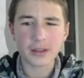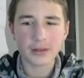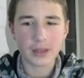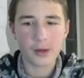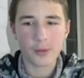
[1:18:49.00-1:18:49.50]

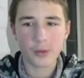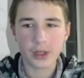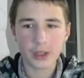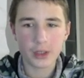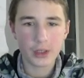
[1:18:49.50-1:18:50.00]
Yeah, don't
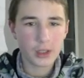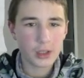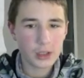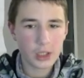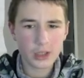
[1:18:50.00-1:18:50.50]
worry.
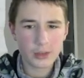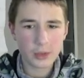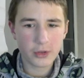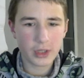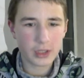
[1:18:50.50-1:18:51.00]
Challenge me
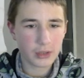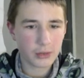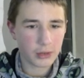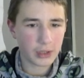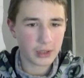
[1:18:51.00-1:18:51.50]
or rated or
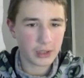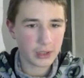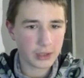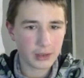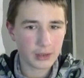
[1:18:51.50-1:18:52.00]
not
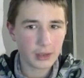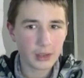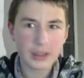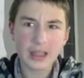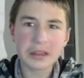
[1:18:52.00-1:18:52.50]
rated.
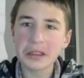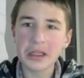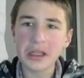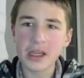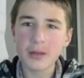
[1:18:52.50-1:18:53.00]
Not like I
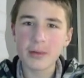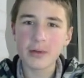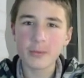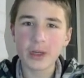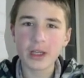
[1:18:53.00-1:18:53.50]
care
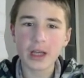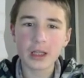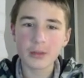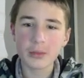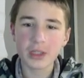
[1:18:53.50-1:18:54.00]
about my
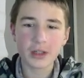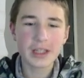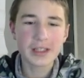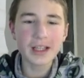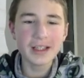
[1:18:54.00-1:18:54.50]
Atomic
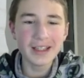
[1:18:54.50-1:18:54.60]
rating.